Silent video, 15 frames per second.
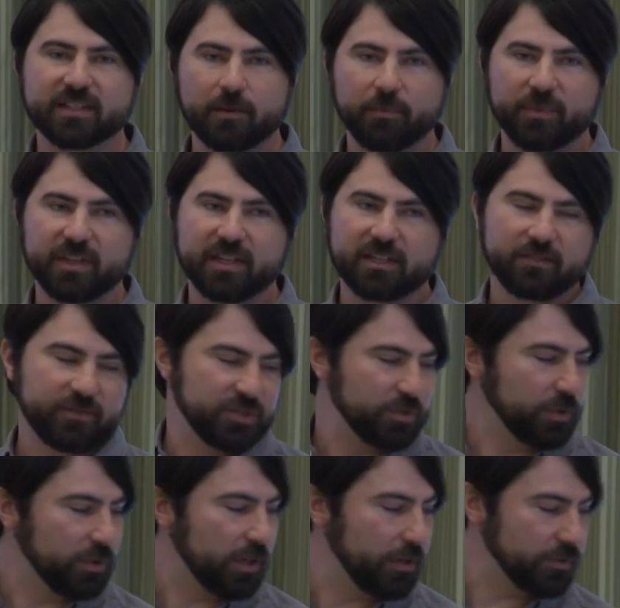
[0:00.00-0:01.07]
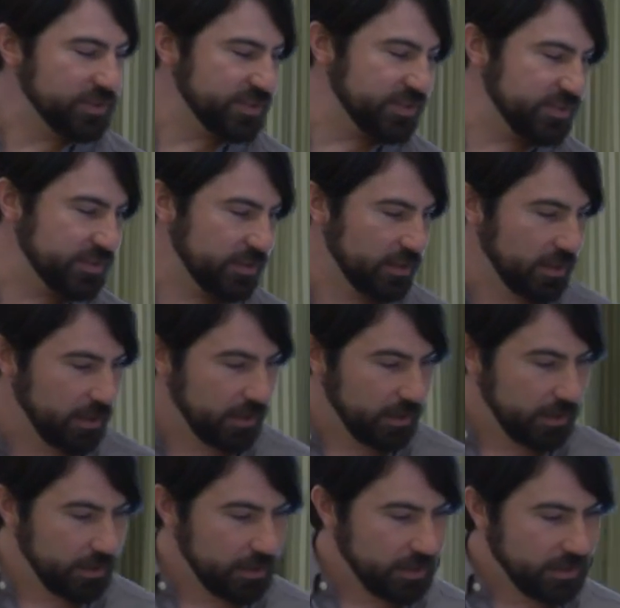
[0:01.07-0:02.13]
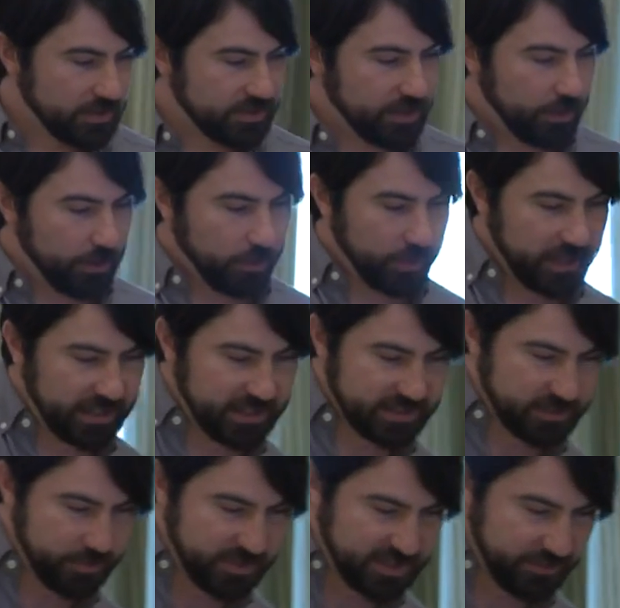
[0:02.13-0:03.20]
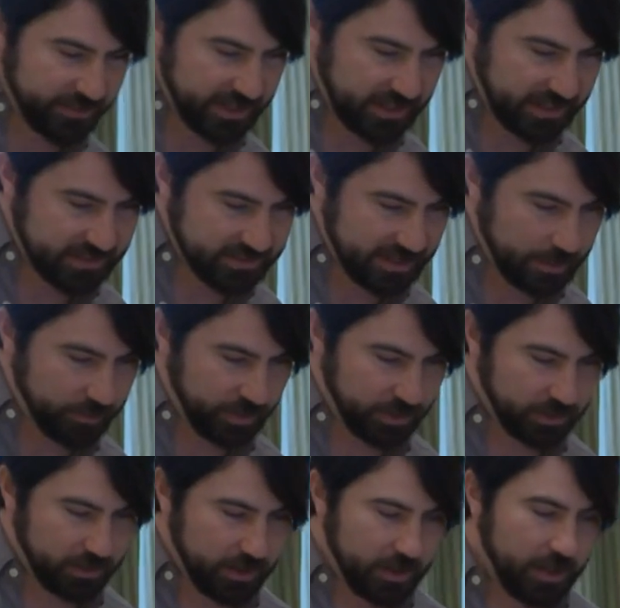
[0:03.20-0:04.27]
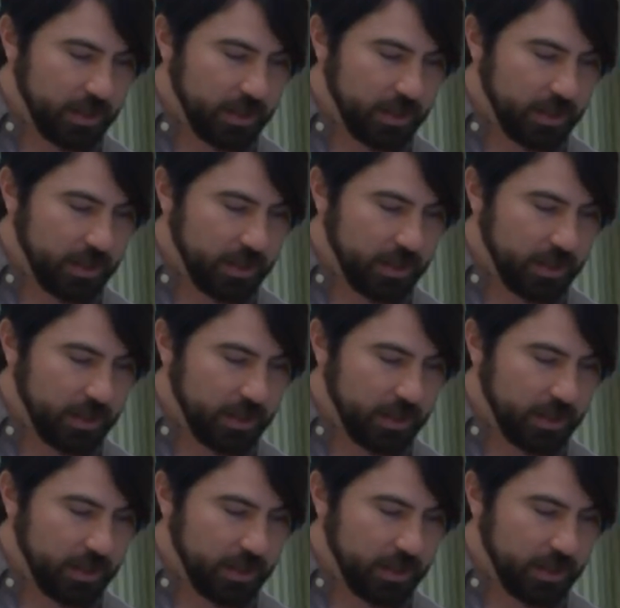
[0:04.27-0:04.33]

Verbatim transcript: up the individual hosts. So in this specific example,